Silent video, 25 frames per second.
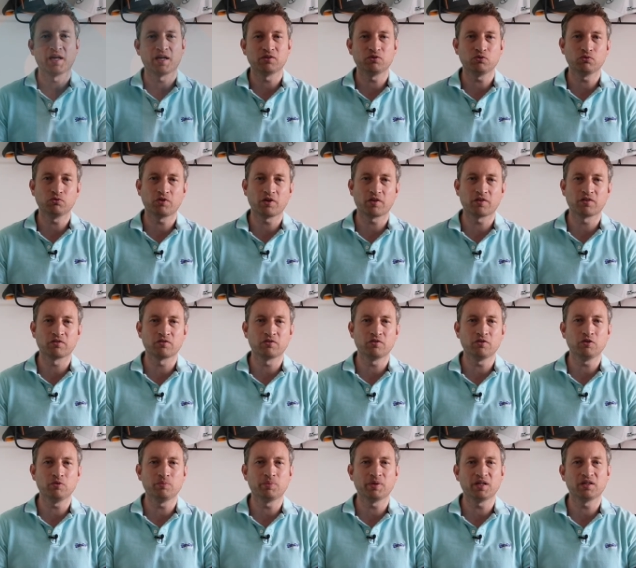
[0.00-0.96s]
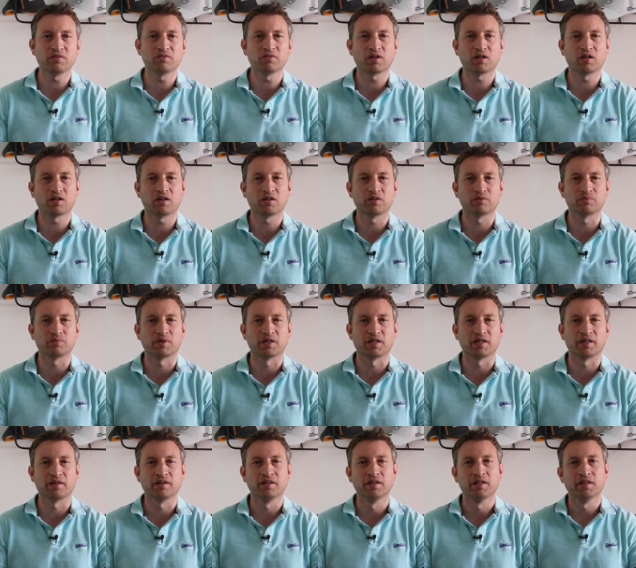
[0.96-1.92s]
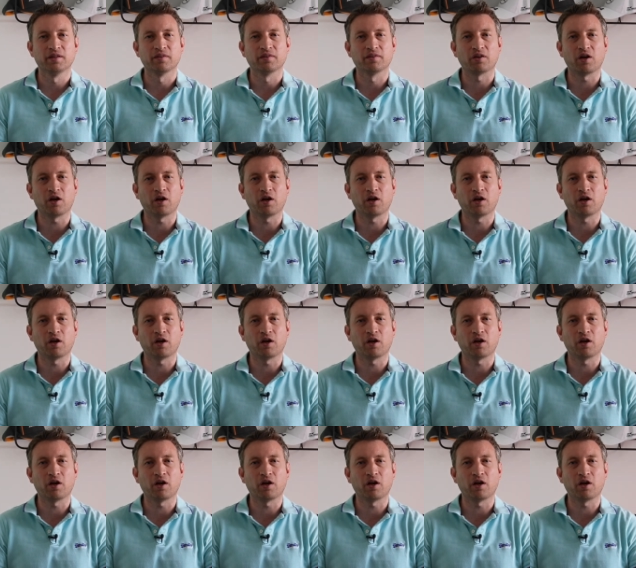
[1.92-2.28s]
and also there's a new piece of hardware, the